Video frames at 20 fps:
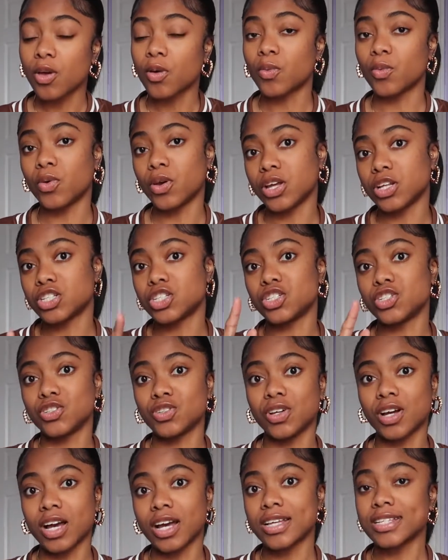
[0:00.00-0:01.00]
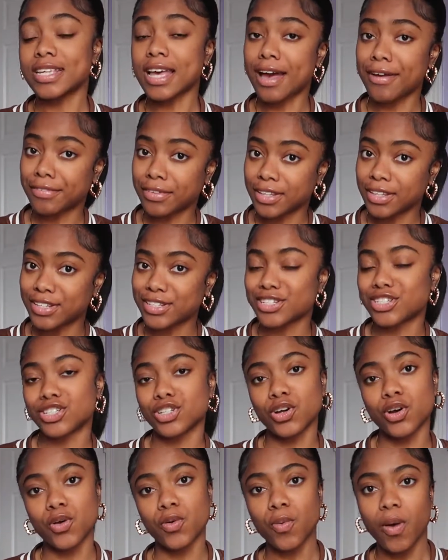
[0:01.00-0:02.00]
which you guys after this should
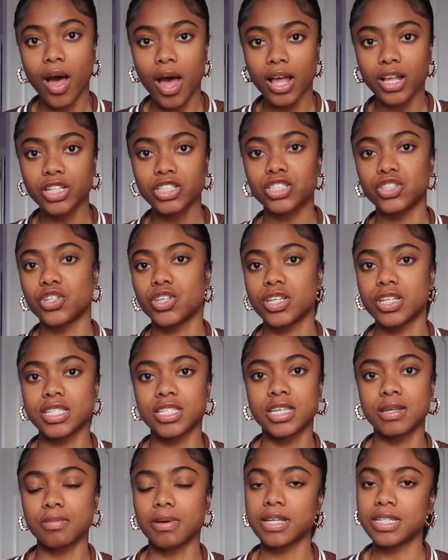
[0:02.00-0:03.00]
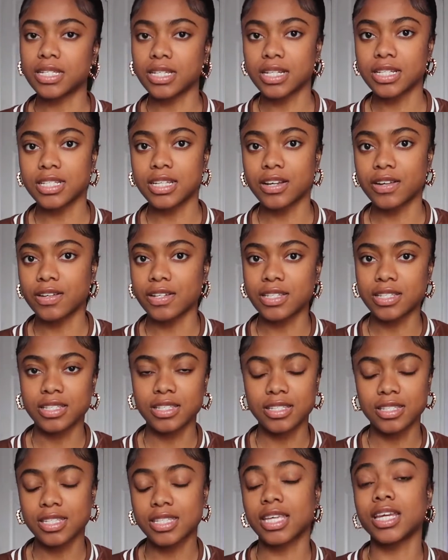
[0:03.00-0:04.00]
go watch, so you can see my
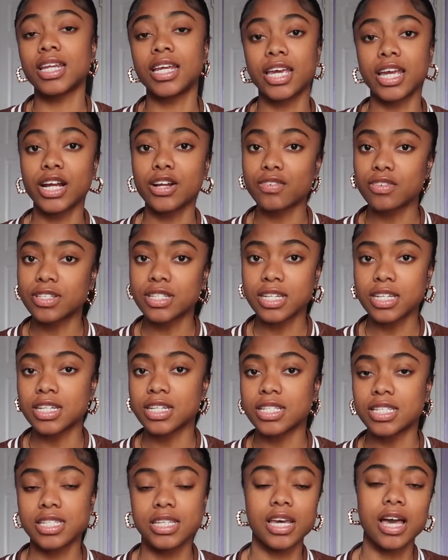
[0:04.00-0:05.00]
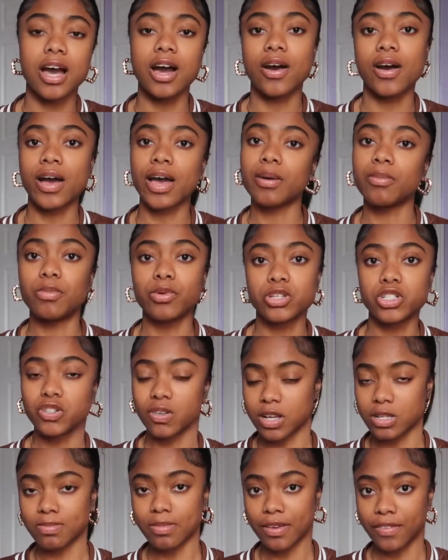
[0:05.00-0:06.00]
skincare routine and see how I
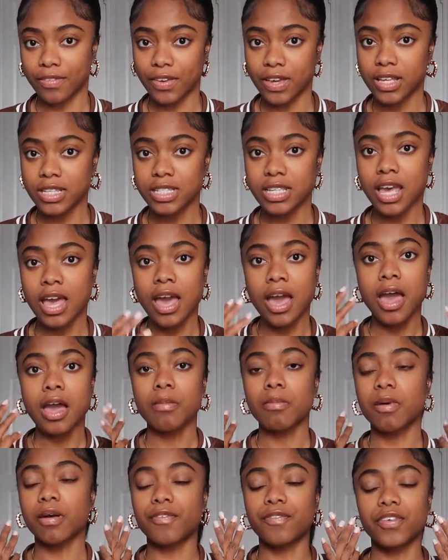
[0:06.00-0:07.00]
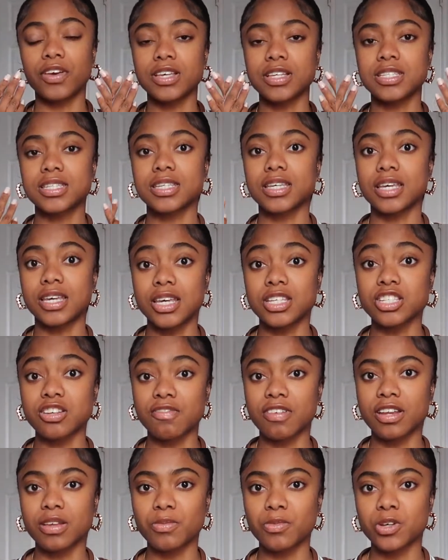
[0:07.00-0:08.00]
moisturize my face. My face is
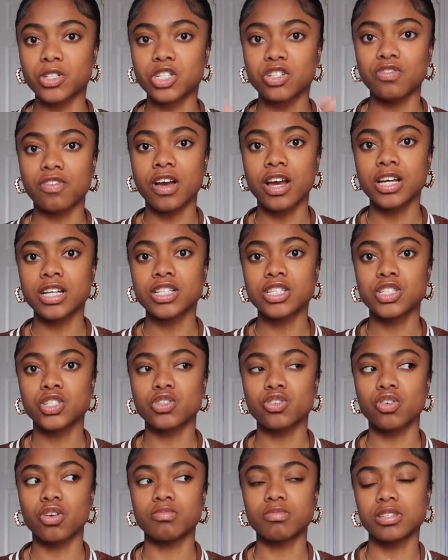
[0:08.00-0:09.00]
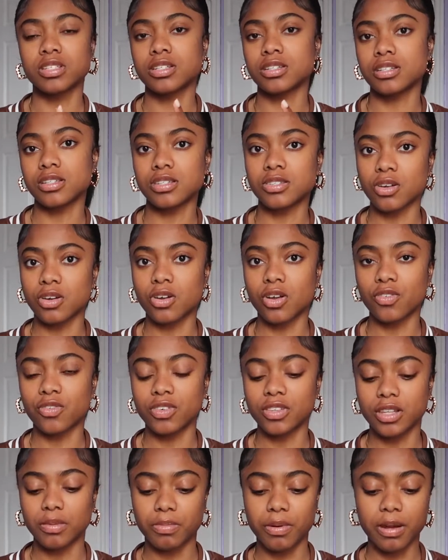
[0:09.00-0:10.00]
already moisturized, so I'm just gonna start off
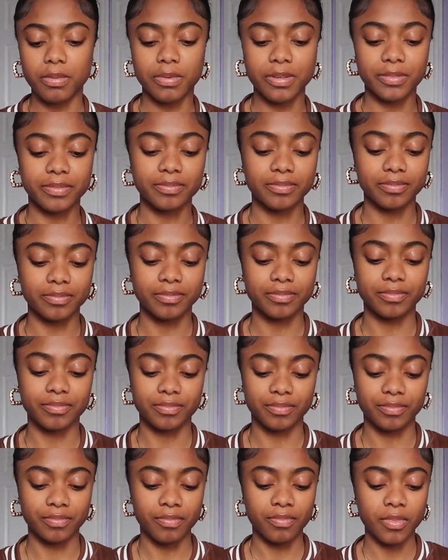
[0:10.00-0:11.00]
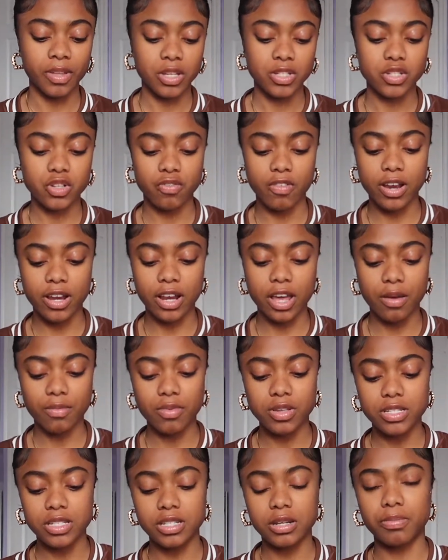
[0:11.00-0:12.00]
with the primer. So right now I'm
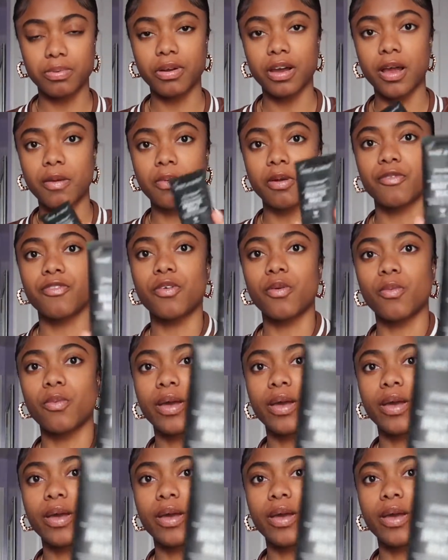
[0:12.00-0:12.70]
using the primer from